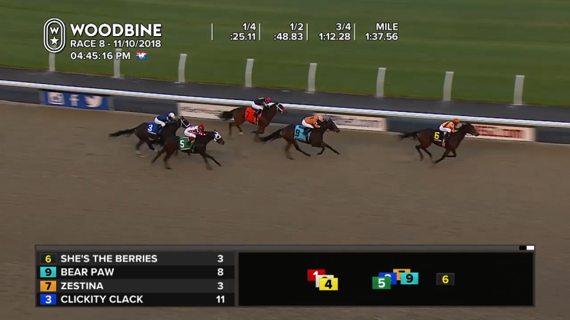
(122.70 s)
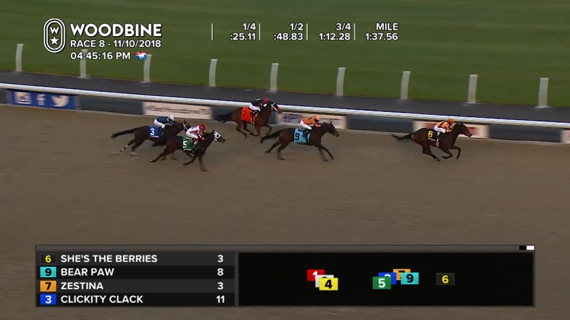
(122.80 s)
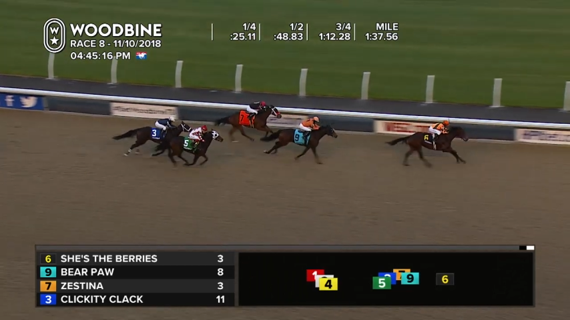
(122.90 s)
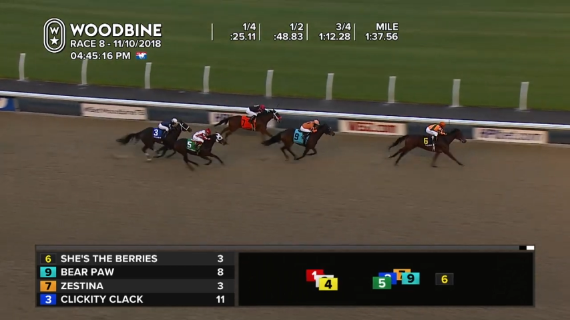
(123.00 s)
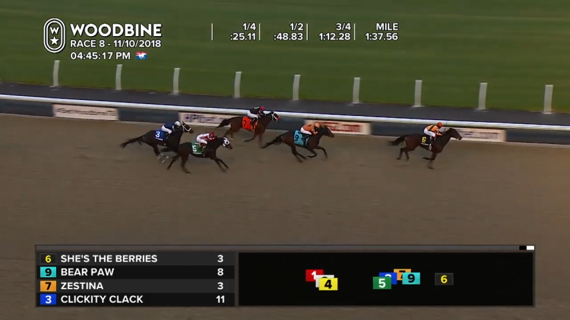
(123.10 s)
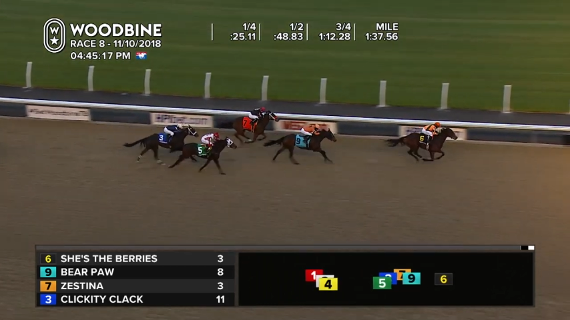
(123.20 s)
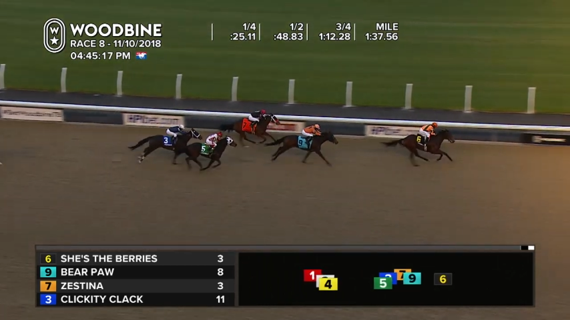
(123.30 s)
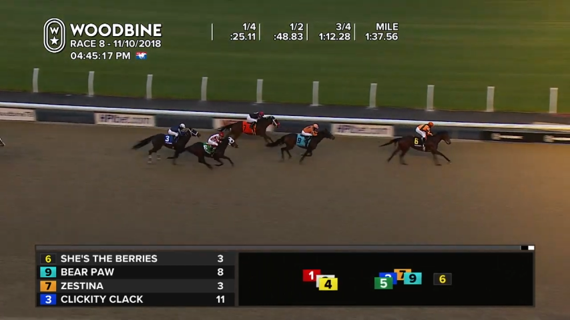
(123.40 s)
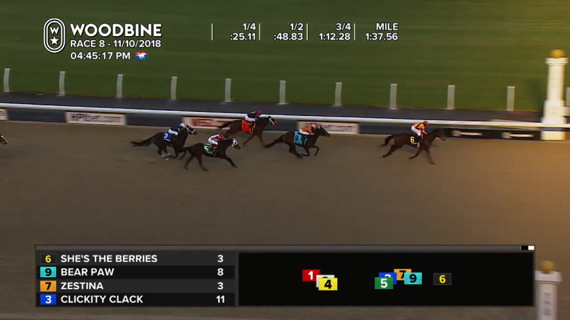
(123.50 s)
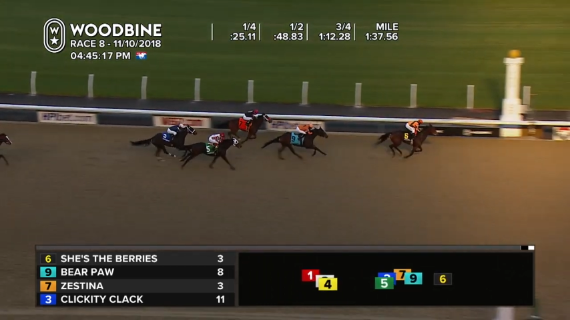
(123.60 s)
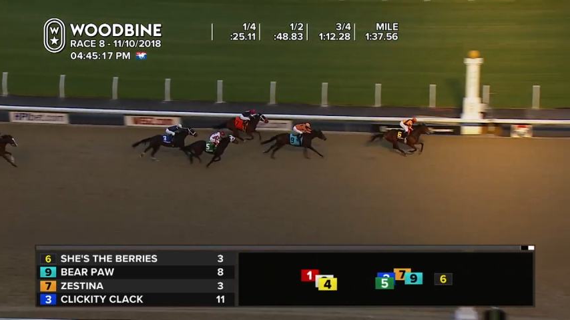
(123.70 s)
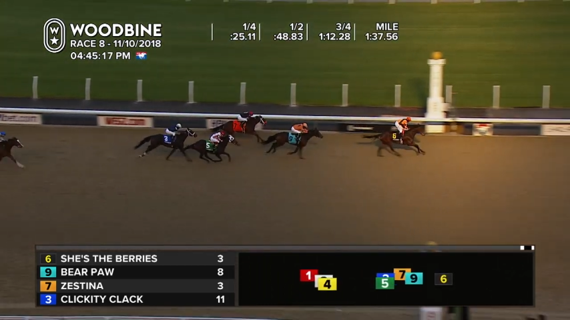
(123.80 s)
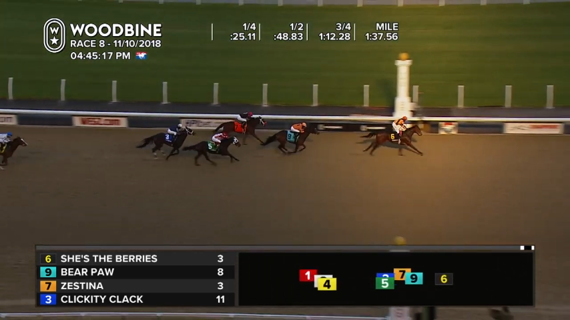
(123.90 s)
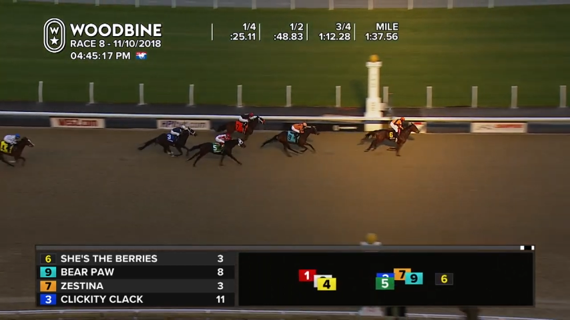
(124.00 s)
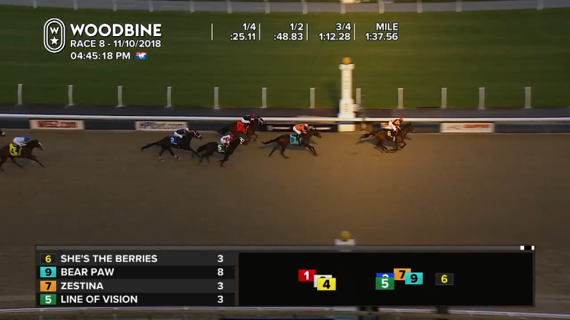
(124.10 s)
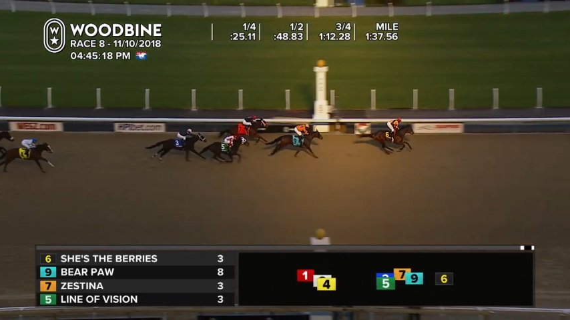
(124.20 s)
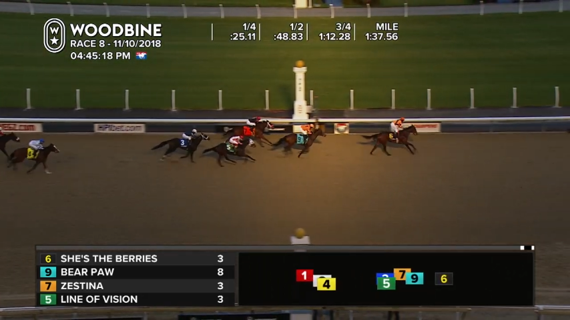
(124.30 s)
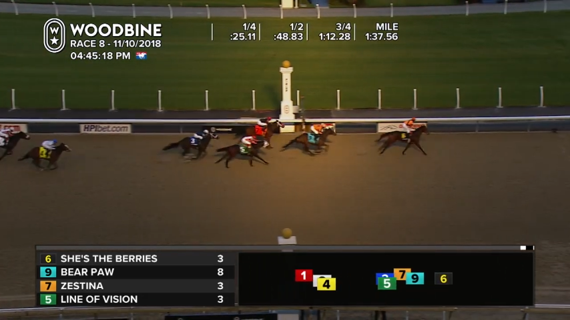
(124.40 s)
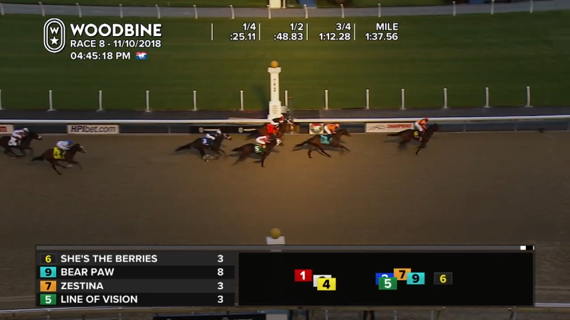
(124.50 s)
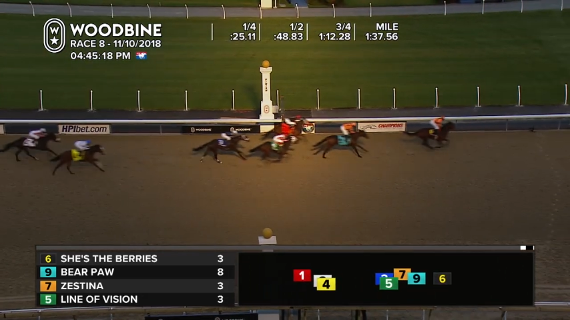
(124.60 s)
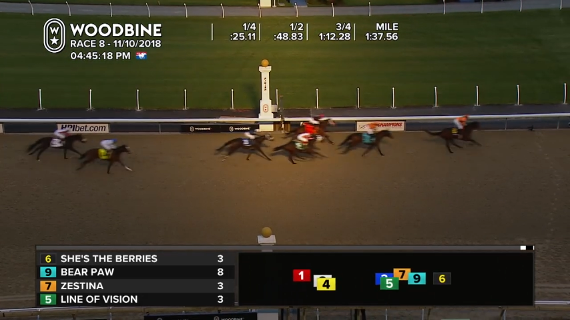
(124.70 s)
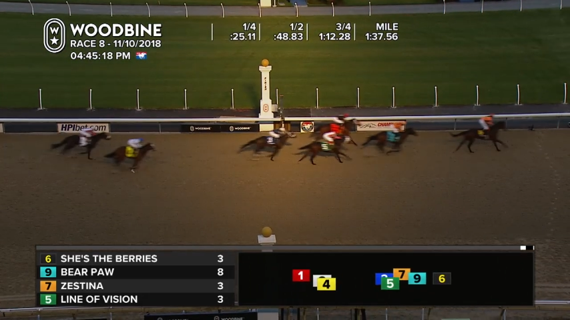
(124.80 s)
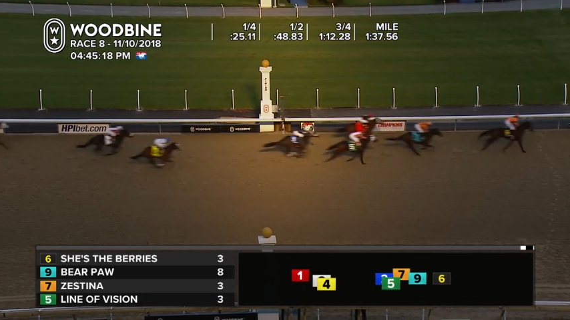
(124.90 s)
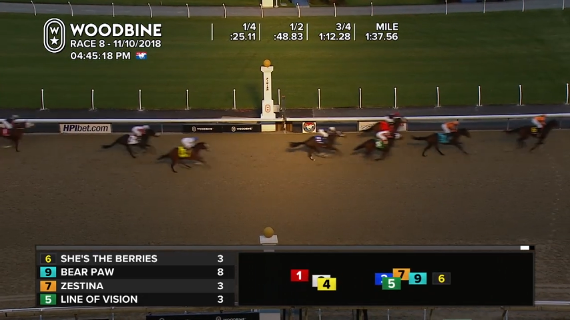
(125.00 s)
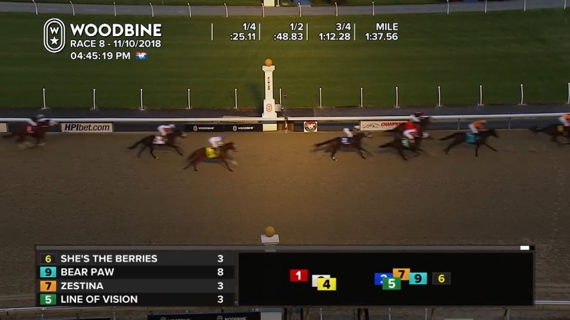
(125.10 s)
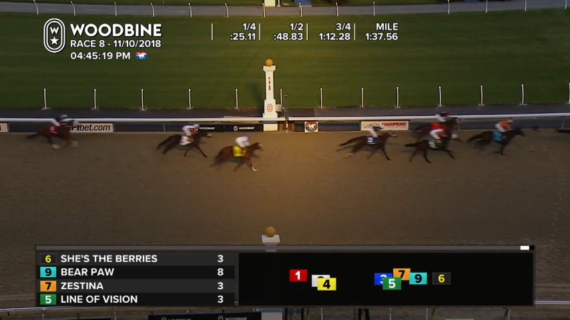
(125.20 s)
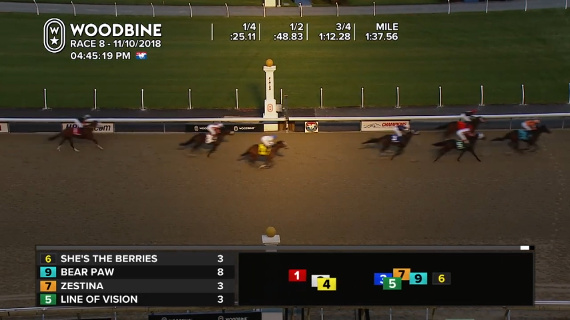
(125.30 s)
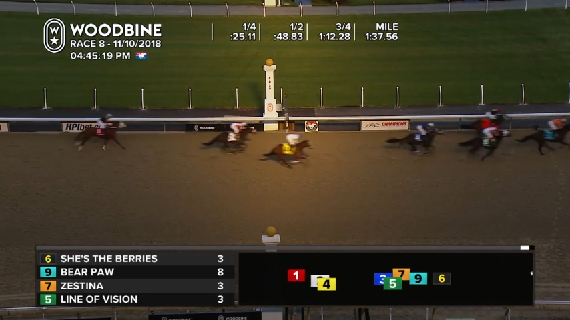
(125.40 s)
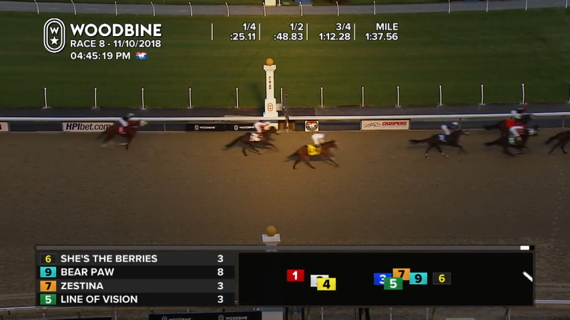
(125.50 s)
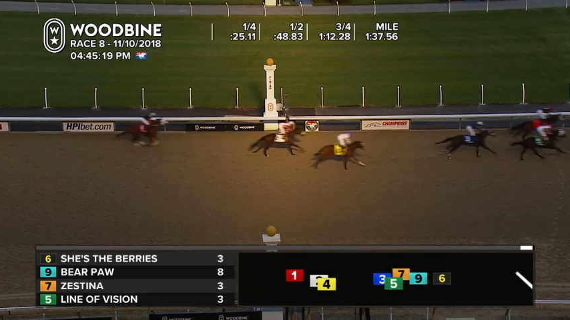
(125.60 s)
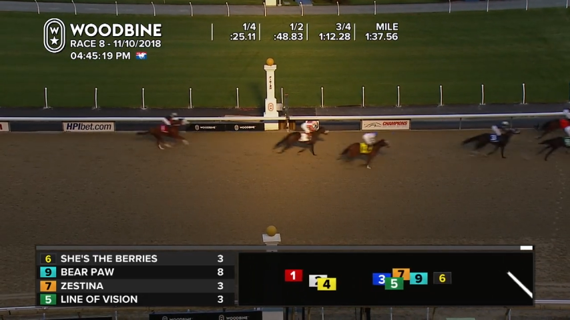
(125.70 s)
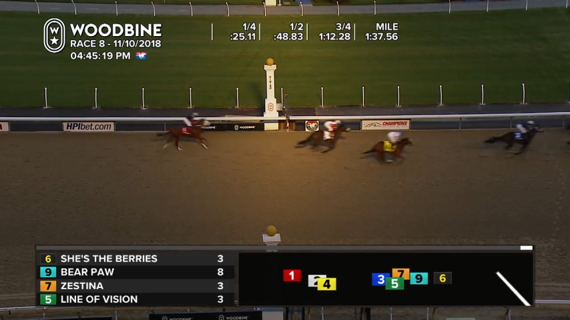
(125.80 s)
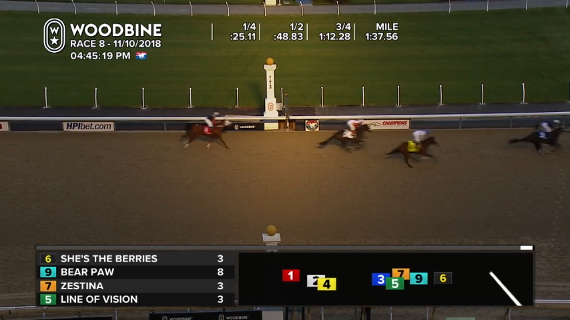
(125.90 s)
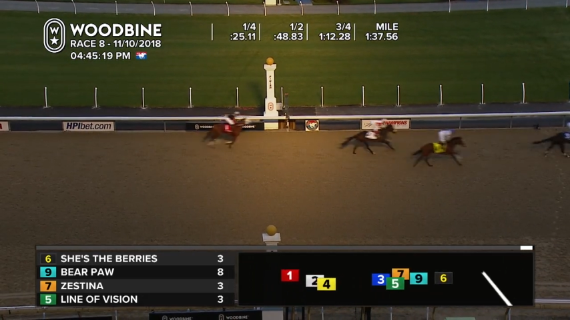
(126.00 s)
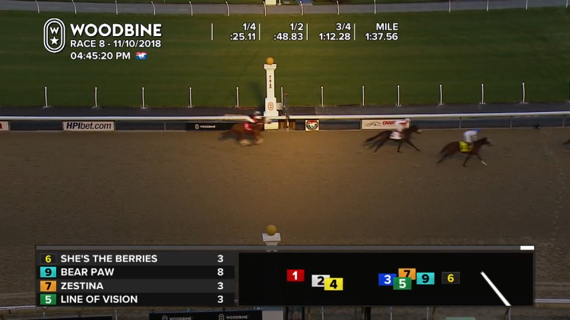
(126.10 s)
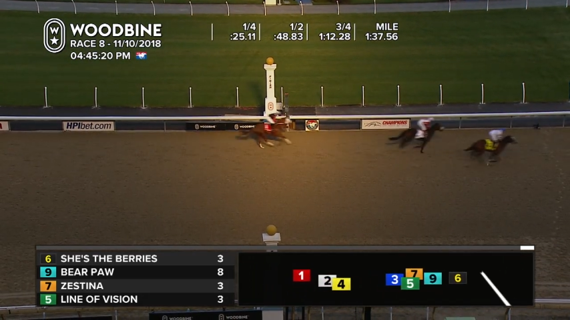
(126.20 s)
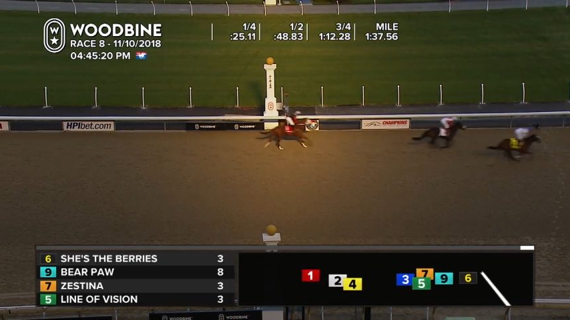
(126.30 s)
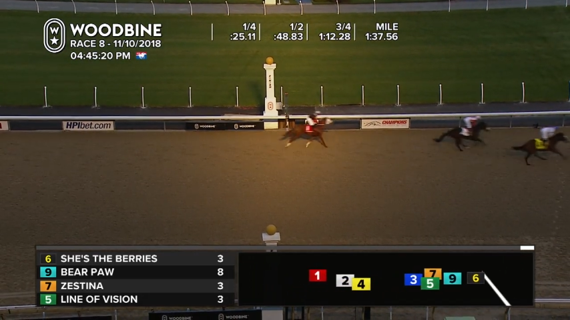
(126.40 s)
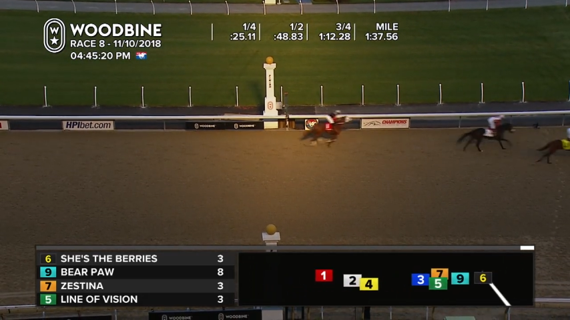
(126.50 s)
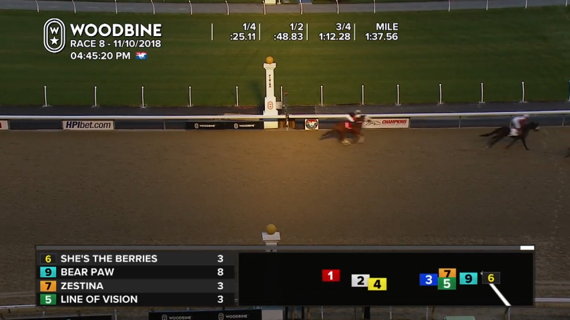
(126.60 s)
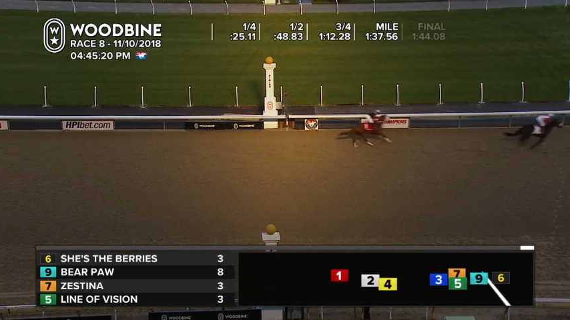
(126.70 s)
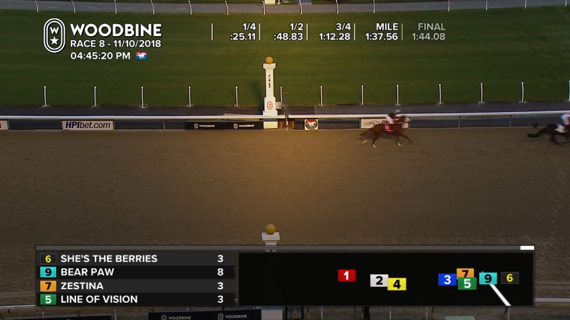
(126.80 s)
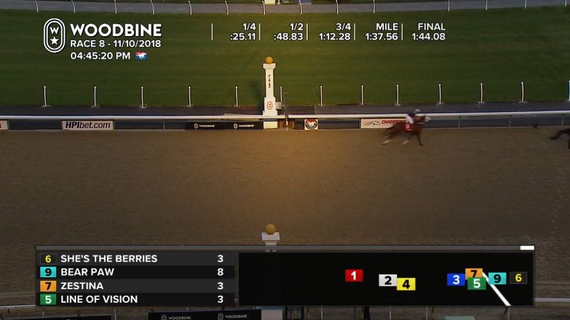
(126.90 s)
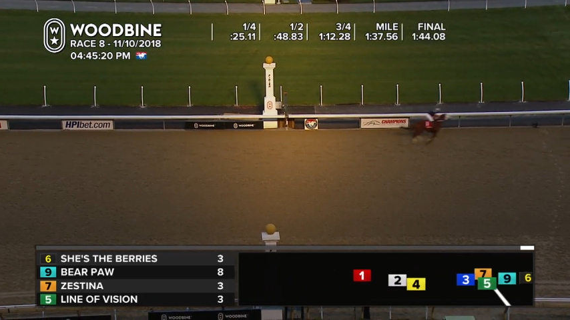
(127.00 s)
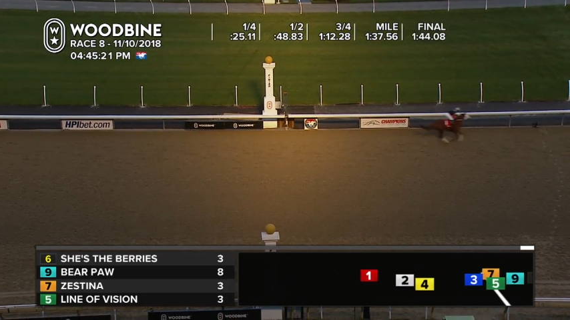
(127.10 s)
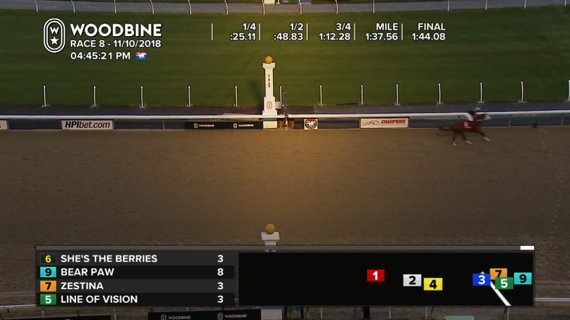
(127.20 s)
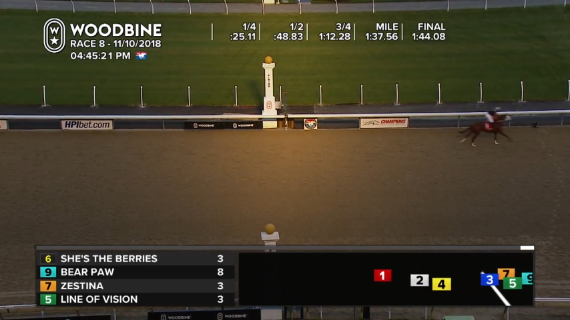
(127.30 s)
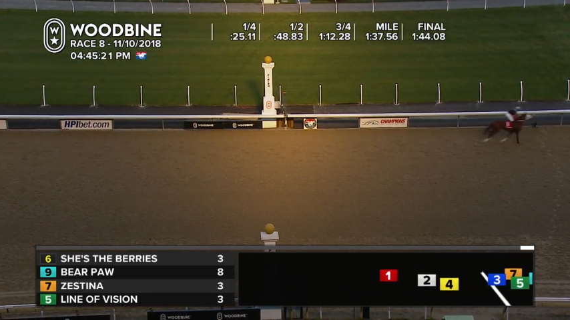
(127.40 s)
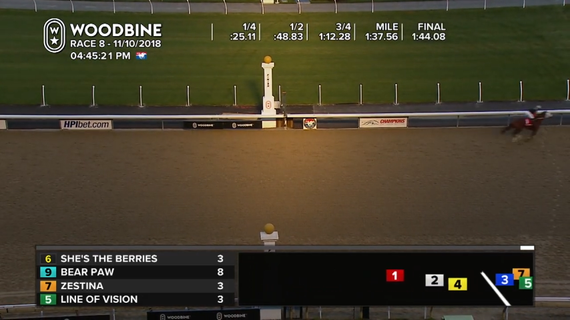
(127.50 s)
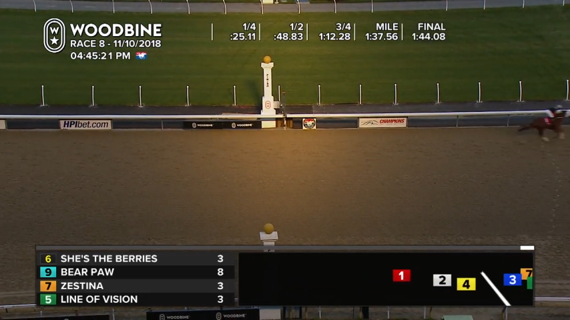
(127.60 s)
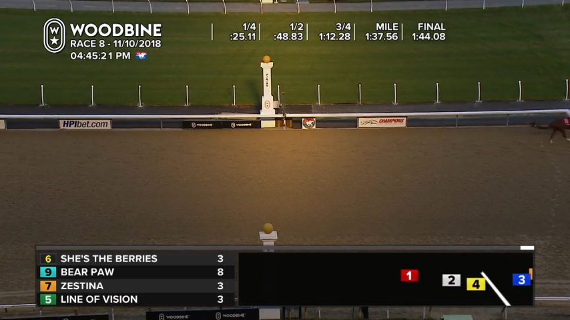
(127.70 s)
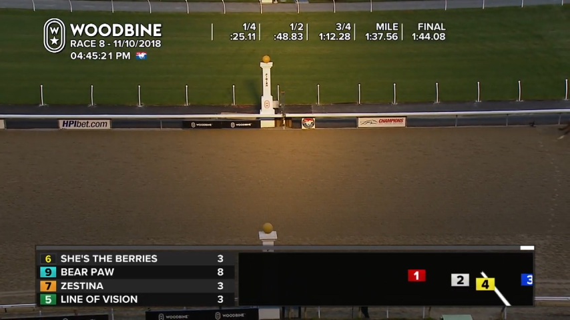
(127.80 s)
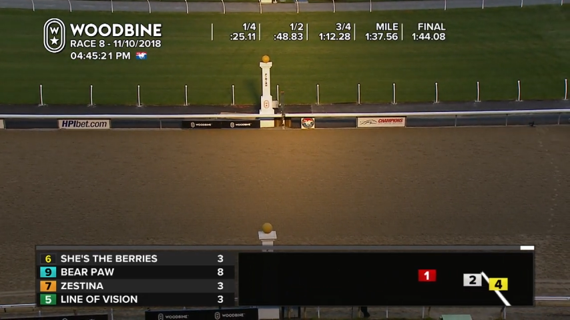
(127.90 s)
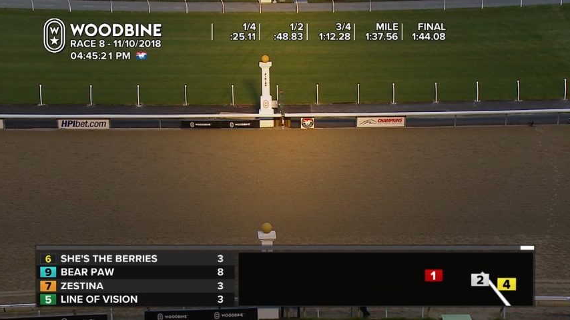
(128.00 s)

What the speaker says: Nobody's mouth can be seen.